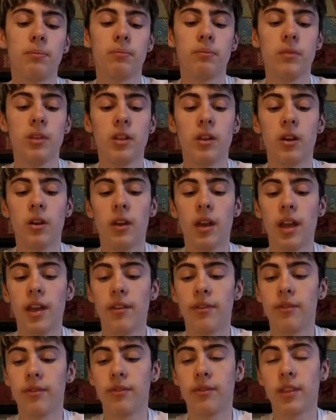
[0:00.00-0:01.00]
You know,
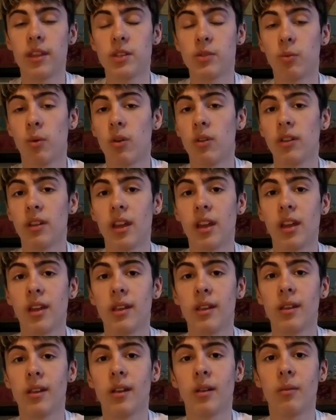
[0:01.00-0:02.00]
if there's one
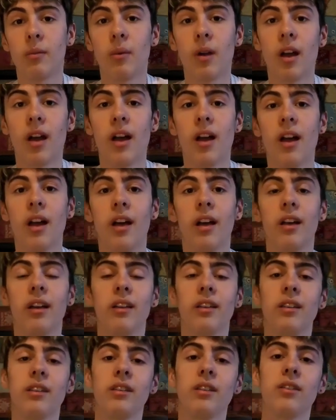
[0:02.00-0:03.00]
day where
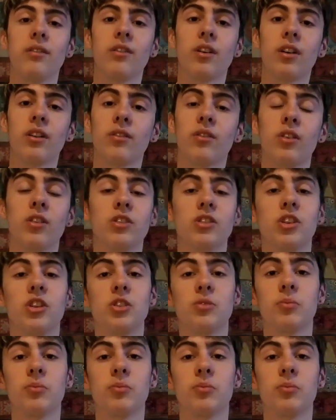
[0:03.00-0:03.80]
you've kind of got to choose